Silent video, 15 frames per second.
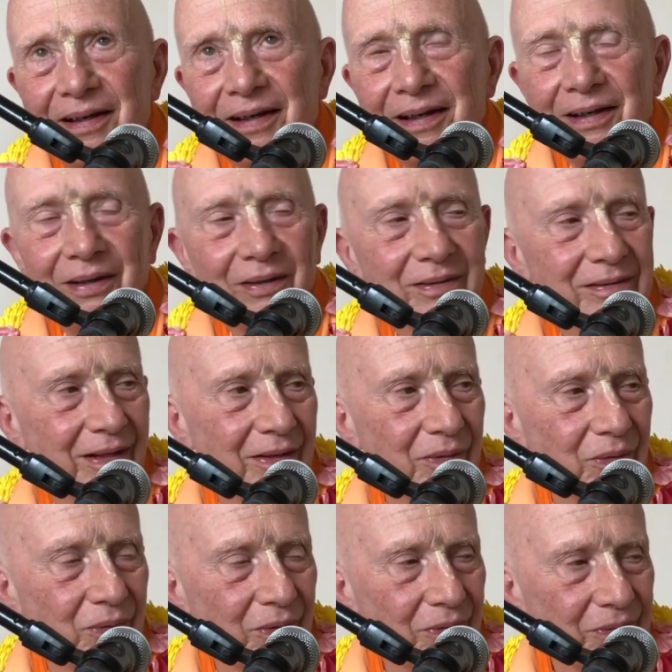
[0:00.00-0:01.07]
he looks at
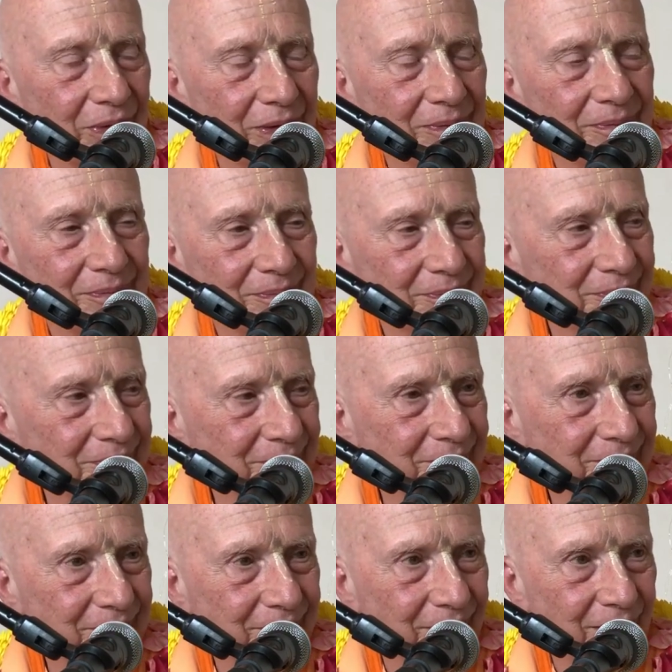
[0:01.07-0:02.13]
Uddhava,
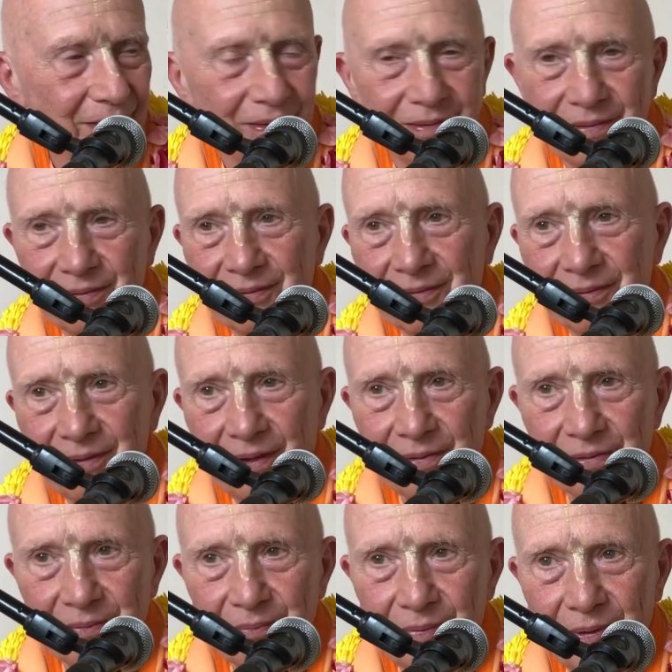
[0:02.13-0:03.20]
his
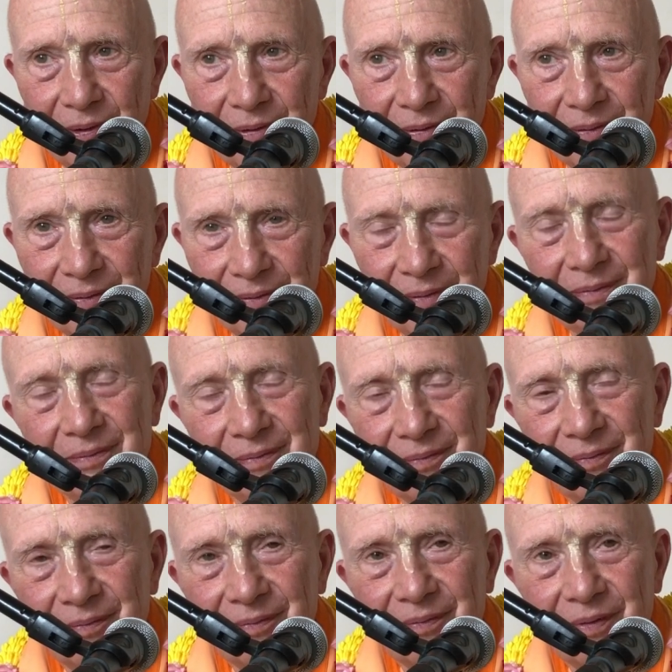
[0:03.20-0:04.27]
cousin brother, the
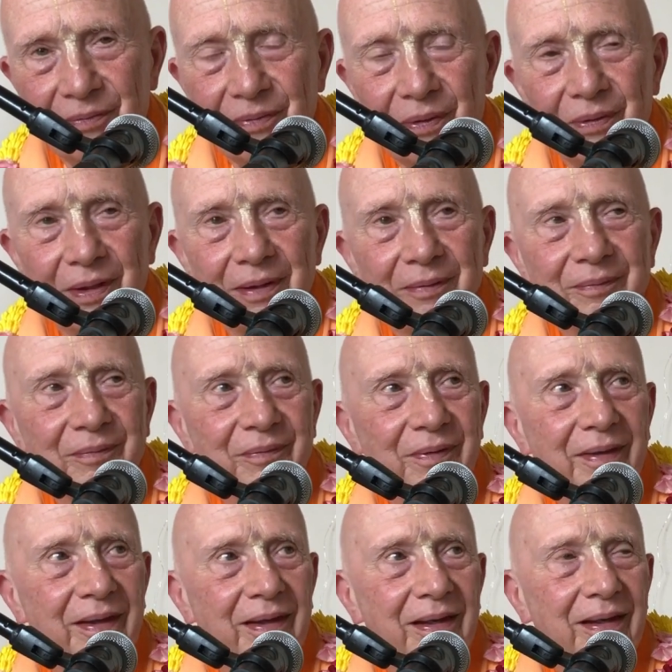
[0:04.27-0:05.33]
devotee,
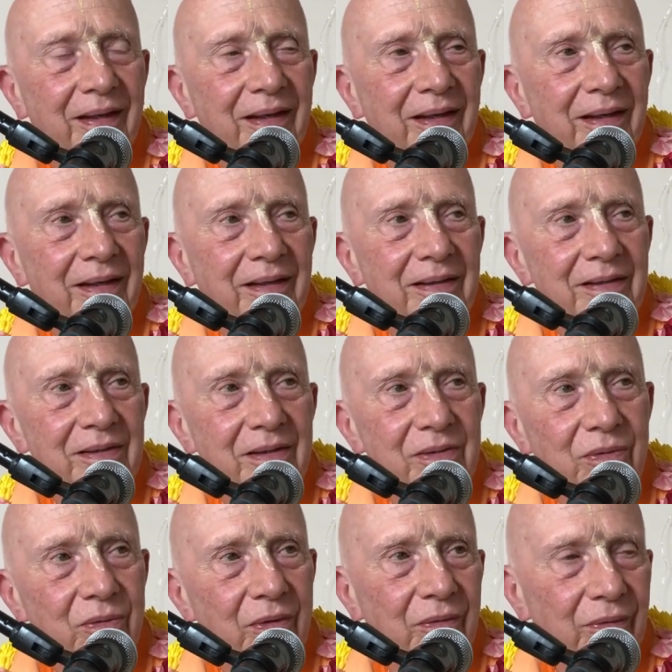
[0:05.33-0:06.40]
says,
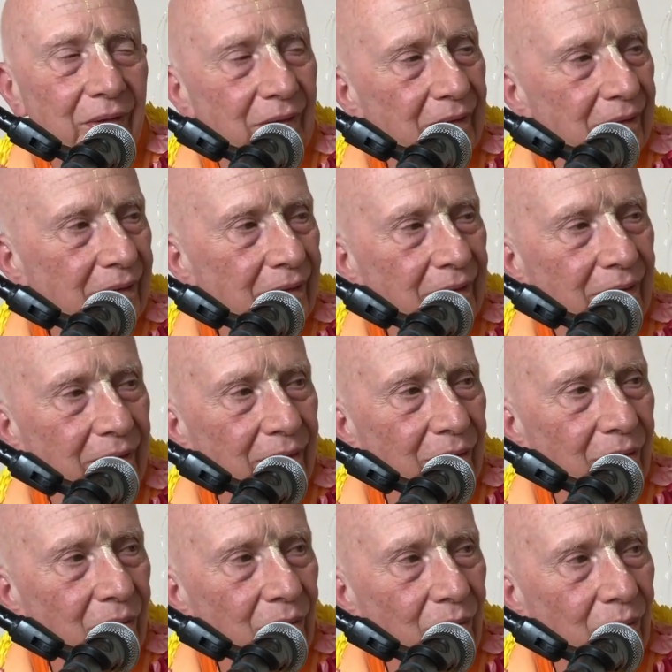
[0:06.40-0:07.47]
Uddhava,
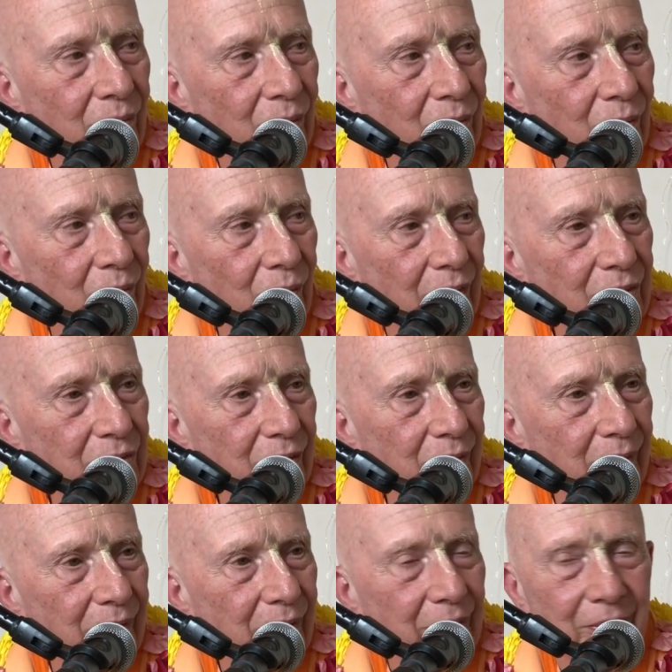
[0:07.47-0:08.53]
what should
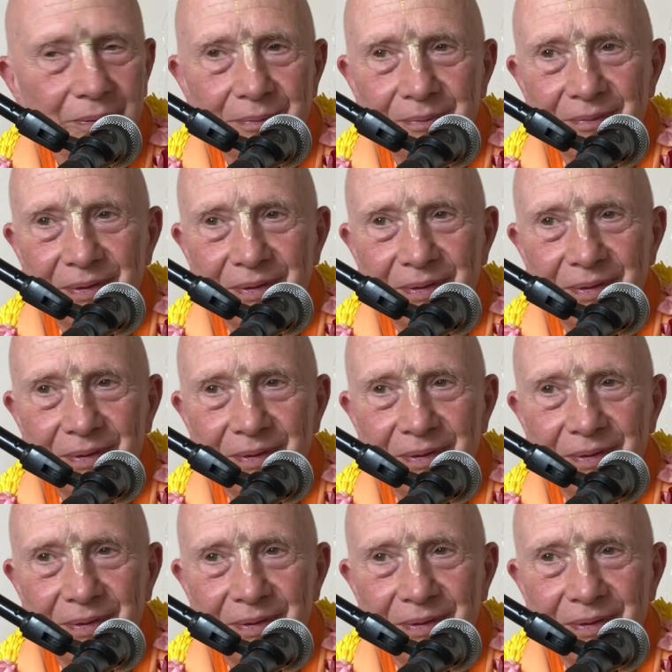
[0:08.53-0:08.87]
we do?